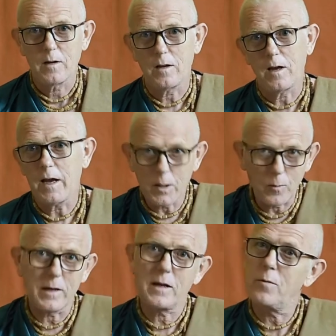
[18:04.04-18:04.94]

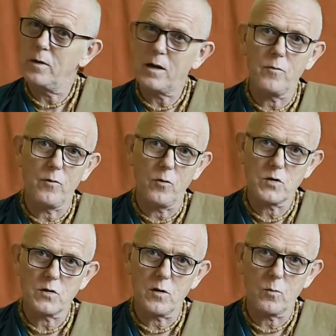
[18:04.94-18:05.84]
anyone can become
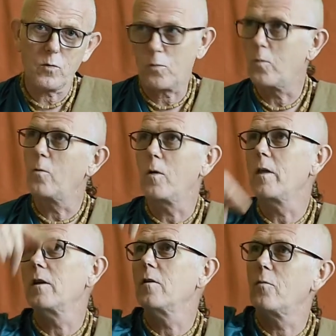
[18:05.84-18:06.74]
fortunate,
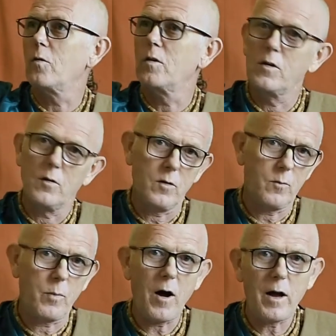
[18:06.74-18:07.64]
whether you're
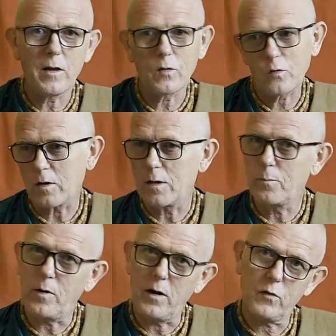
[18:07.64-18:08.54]
pious or
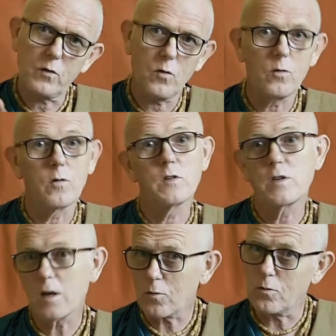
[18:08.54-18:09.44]
impious. Kona,
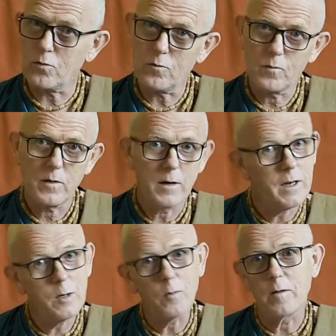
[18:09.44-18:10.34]
Jekono,
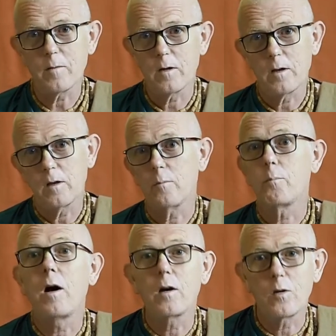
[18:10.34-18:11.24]
anyone.
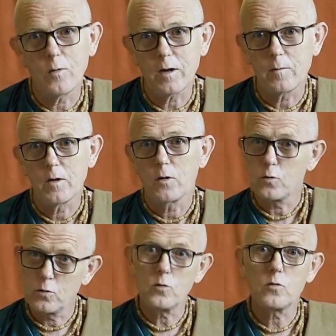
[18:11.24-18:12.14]
Bhagavan,
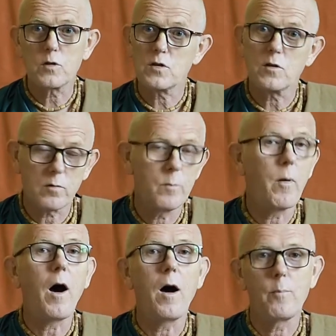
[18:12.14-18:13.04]
Guru Krishna
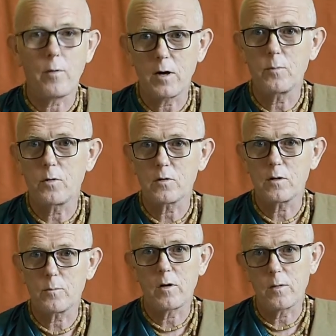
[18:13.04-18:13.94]
Kripa, Bhai
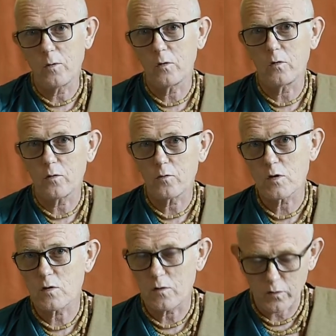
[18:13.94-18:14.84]
Bhaktala, by the mercy of
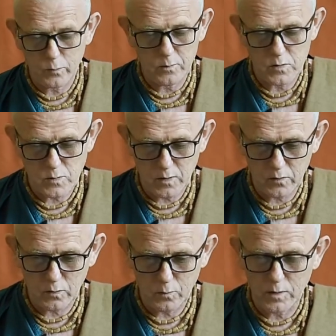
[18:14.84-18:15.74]
Krishna and the spiritual
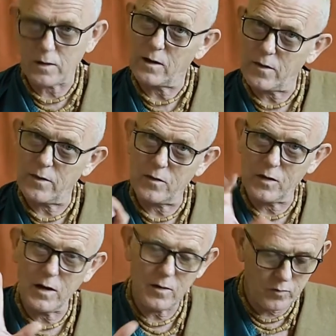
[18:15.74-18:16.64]
master, one can get the
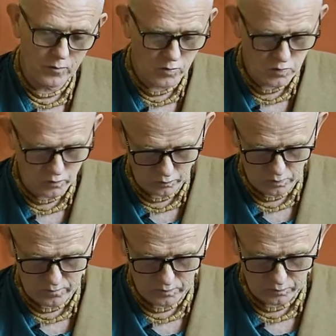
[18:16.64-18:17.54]
seed of devotional
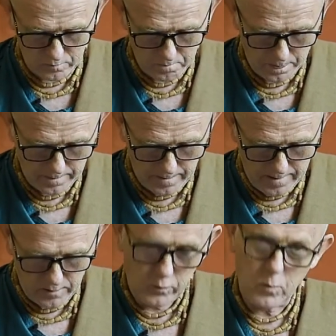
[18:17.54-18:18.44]
service.
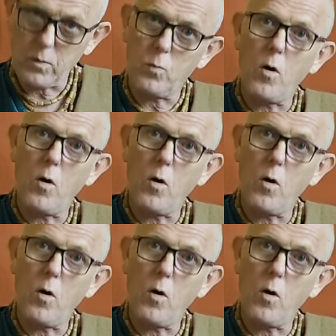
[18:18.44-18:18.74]
So we're